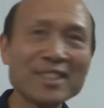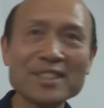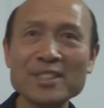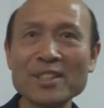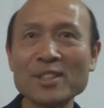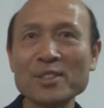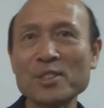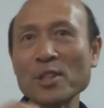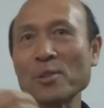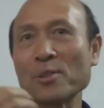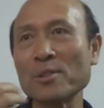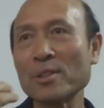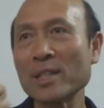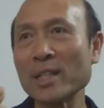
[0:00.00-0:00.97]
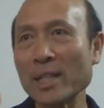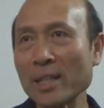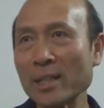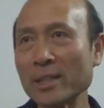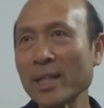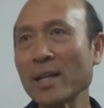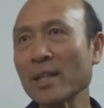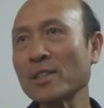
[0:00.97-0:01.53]
So
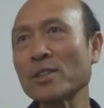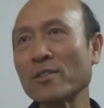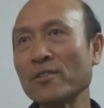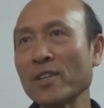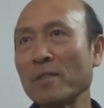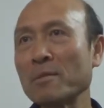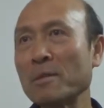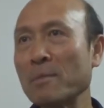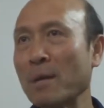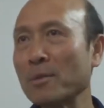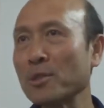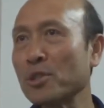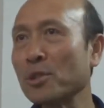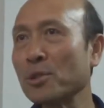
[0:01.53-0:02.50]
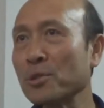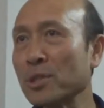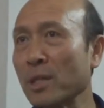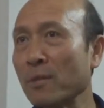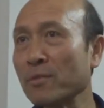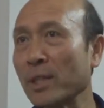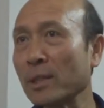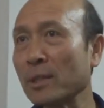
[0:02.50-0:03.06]
telling your family members to do
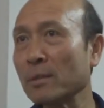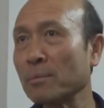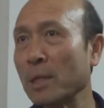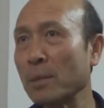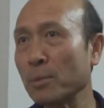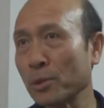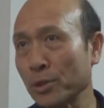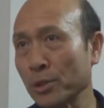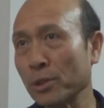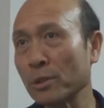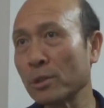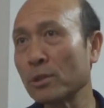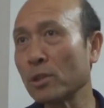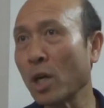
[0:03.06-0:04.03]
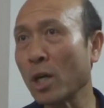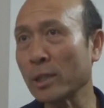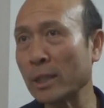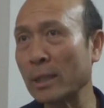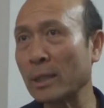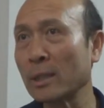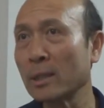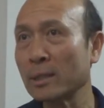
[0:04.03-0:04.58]
something, people could talk
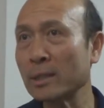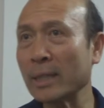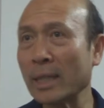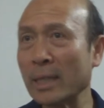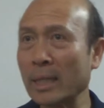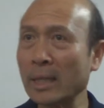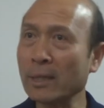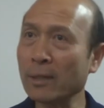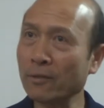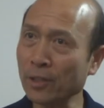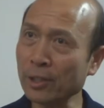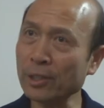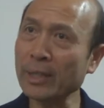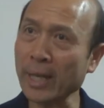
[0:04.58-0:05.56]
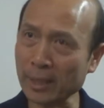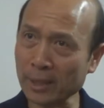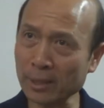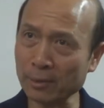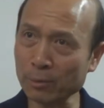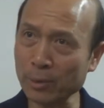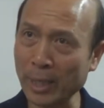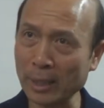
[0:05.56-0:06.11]
it, say it in a very
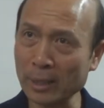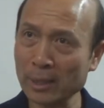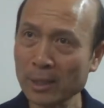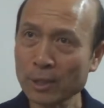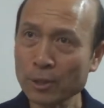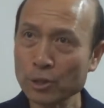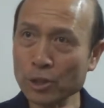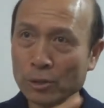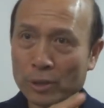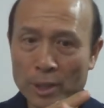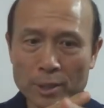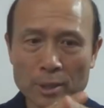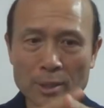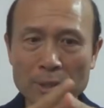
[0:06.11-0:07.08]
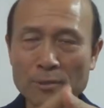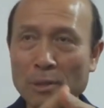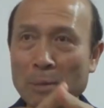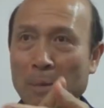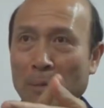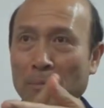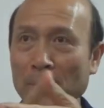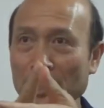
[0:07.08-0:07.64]
negative way. So this,
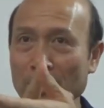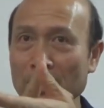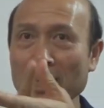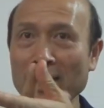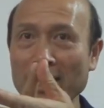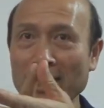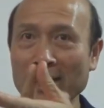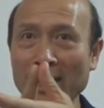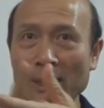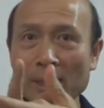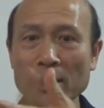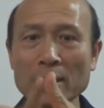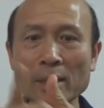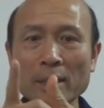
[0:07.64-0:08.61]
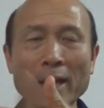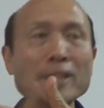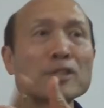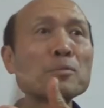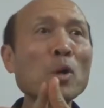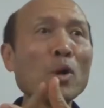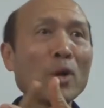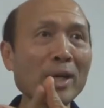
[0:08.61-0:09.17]
remember this, say it again,
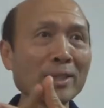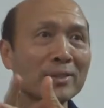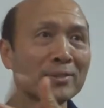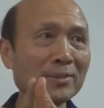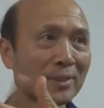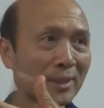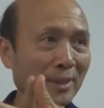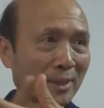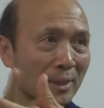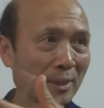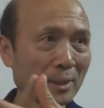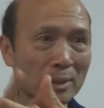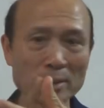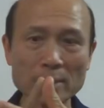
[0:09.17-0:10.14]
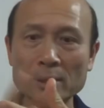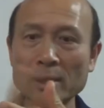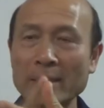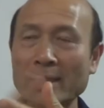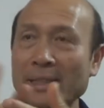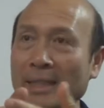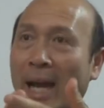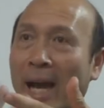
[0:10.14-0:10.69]
explore. Explore.
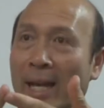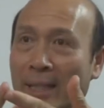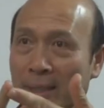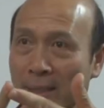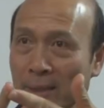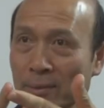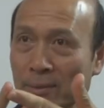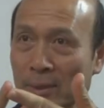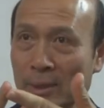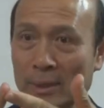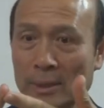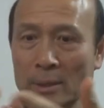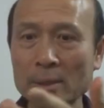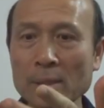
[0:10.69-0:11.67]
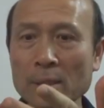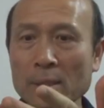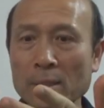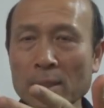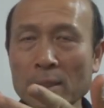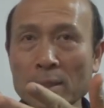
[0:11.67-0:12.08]
Explore. Guide. Guide.